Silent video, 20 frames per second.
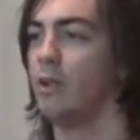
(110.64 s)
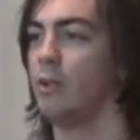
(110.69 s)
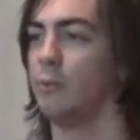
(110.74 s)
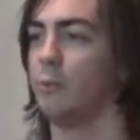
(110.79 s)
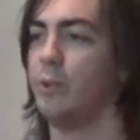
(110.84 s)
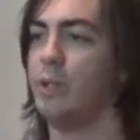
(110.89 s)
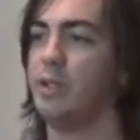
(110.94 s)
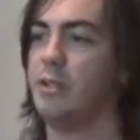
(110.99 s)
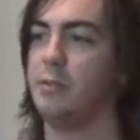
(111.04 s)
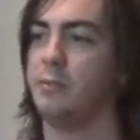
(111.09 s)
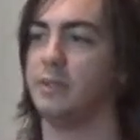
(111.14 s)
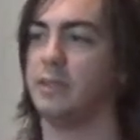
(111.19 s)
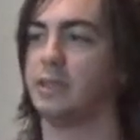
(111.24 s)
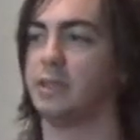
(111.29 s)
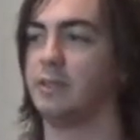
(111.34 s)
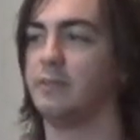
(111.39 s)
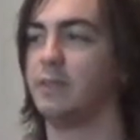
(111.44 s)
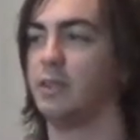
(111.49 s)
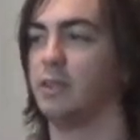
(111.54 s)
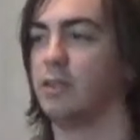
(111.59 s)
We humans
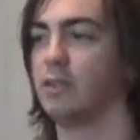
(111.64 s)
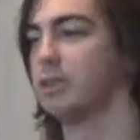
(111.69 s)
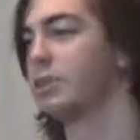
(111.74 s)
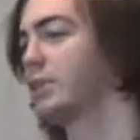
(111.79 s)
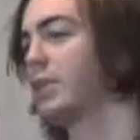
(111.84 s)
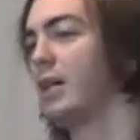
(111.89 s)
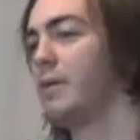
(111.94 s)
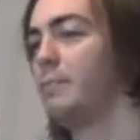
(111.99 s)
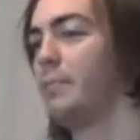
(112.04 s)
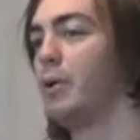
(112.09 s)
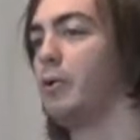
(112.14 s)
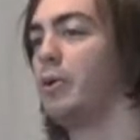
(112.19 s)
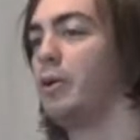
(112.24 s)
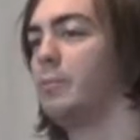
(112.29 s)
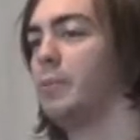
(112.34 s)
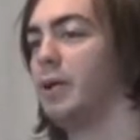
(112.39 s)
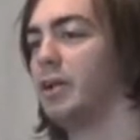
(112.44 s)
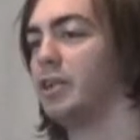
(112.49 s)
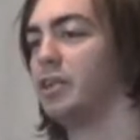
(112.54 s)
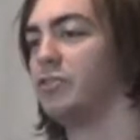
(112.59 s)
live alongside
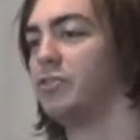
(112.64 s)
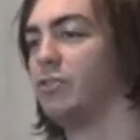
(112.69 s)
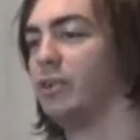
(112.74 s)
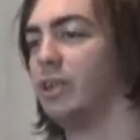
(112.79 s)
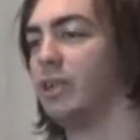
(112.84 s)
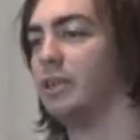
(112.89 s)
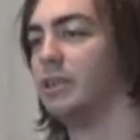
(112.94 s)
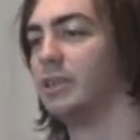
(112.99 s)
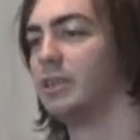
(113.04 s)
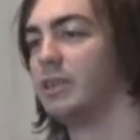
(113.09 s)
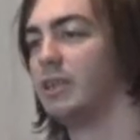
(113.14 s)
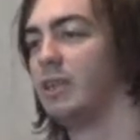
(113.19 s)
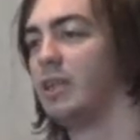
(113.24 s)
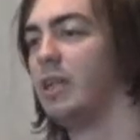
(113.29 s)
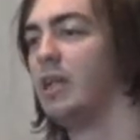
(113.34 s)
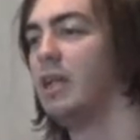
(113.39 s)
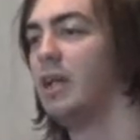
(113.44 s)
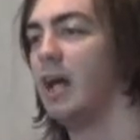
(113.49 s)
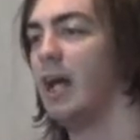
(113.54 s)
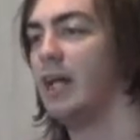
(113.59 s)
Pokemon as friends.
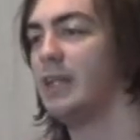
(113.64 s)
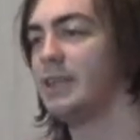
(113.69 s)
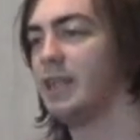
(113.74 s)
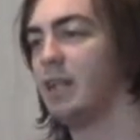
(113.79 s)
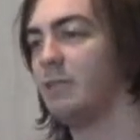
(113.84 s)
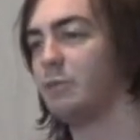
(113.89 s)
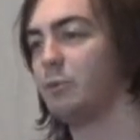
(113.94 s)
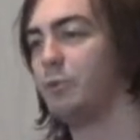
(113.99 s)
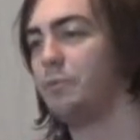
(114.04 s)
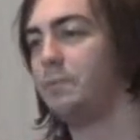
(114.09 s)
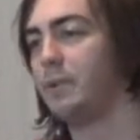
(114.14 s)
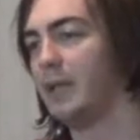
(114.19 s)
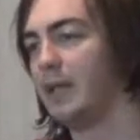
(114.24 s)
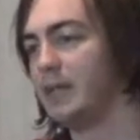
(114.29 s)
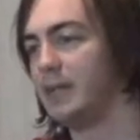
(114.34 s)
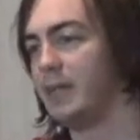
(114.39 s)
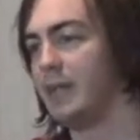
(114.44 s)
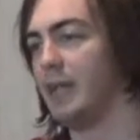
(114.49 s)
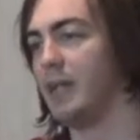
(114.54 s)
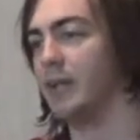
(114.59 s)
At times we play
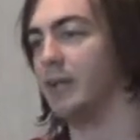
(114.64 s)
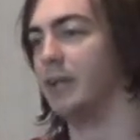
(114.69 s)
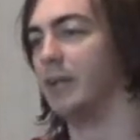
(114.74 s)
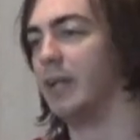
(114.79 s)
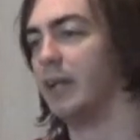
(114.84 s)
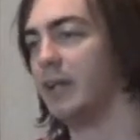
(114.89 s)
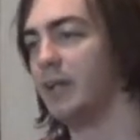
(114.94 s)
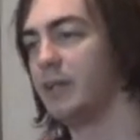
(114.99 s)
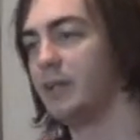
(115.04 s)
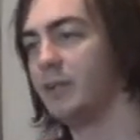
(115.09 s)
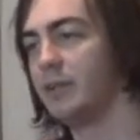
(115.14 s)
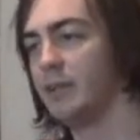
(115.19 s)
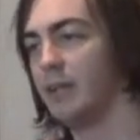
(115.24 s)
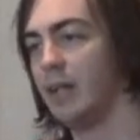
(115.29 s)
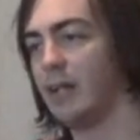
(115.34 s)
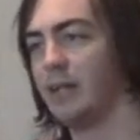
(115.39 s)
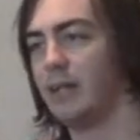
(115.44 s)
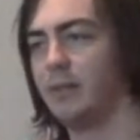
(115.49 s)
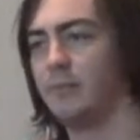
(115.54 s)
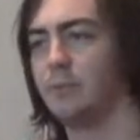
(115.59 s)
together, and at other
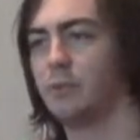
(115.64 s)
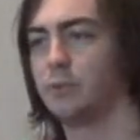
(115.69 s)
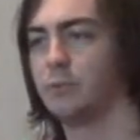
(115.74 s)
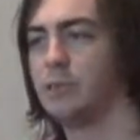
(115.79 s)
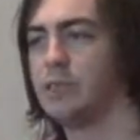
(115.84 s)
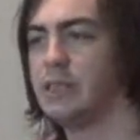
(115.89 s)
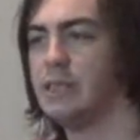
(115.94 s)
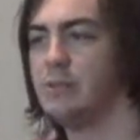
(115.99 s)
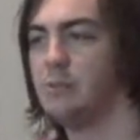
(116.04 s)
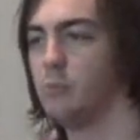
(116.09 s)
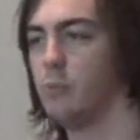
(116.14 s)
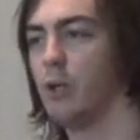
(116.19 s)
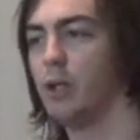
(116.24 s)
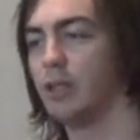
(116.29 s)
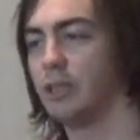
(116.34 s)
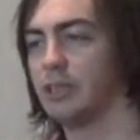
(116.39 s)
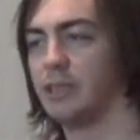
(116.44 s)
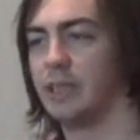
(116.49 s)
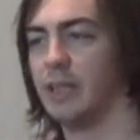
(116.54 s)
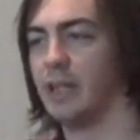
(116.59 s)
times we
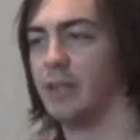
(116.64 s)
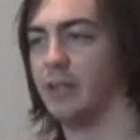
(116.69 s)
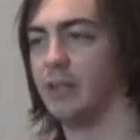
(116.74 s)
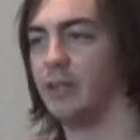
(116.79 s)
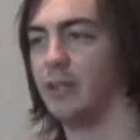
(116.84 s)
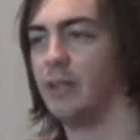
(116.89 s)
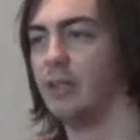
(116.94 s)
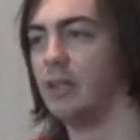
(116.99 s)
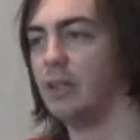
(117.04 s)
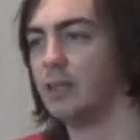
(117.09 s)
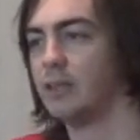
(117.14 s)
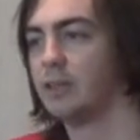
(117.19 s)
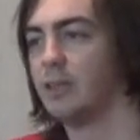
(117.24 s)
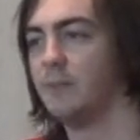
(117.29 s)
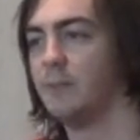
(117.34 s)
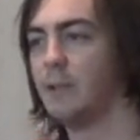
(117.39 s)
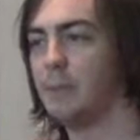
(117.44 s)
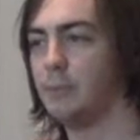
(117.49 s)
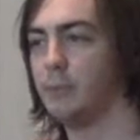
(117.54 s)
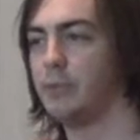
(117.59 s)
work together. Some
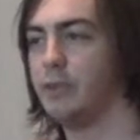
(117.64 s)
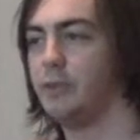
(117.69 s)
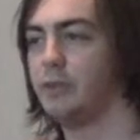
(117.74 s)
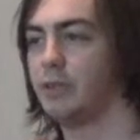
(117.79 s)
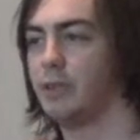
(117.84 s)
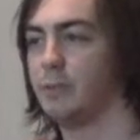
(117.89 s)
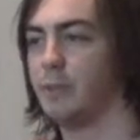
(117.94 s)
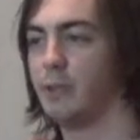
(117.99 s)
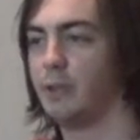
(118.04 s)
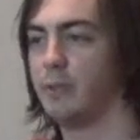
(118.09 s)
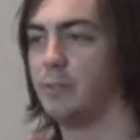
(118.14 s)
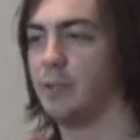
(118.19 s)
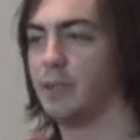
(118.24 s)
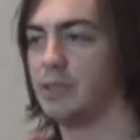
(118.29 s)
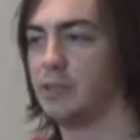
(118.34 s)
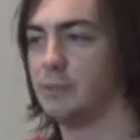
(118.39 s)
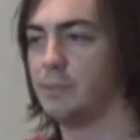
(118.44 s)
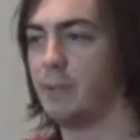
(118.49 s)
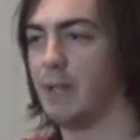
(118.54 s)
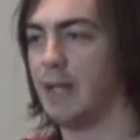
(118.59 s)
people use their Pokemon
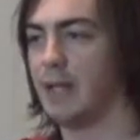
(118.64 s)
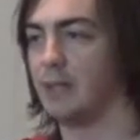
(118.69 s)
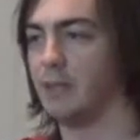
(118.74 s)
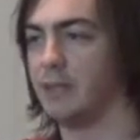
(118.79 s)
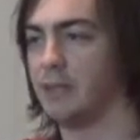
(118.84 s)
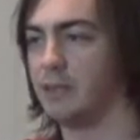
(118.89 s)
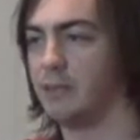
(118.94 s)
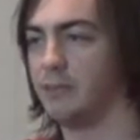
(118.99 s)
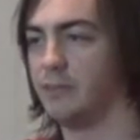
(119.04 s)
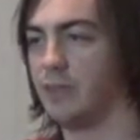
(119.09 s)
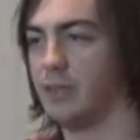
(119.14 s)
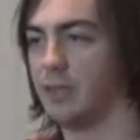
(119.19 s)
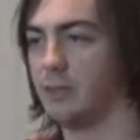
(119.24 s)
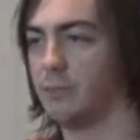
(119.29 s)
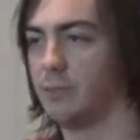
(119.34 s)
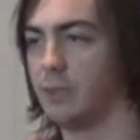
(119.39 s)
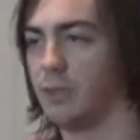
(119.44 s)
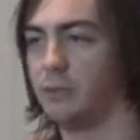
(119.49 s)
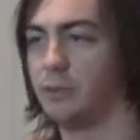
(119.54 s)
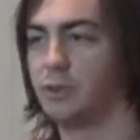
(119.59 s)
to battle and develop
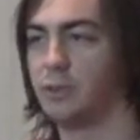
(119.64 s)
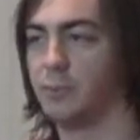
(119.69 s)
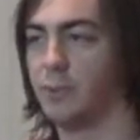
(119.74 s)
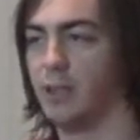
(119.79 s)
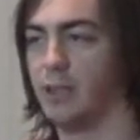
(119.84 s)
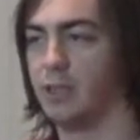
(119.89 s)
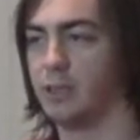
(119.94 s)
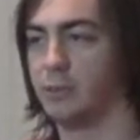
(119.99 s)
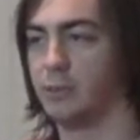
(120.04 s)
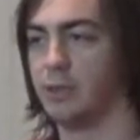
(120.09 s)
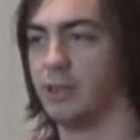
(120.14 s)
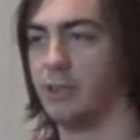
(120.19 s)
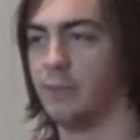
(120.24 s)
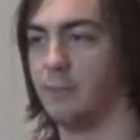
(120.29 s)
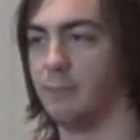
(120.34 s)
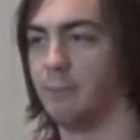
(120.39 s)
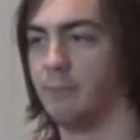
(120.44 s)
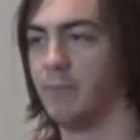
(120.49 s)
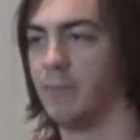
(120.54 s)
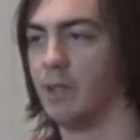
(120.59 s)
closer bonds with them.
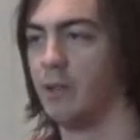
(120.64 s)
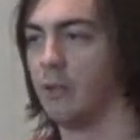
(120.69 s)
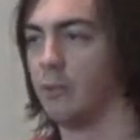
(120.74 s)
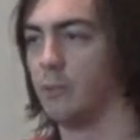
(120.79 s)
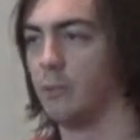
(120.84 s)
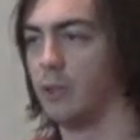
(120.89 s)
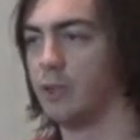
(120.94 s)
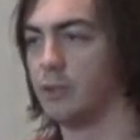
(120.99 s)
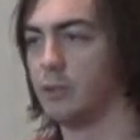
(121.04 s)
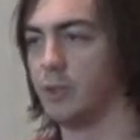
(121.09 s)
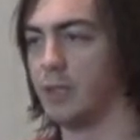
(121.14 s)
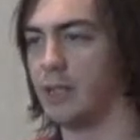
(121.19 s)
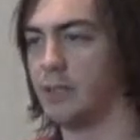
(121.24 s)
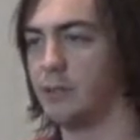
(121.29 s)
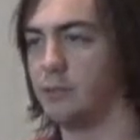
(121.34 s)
What do?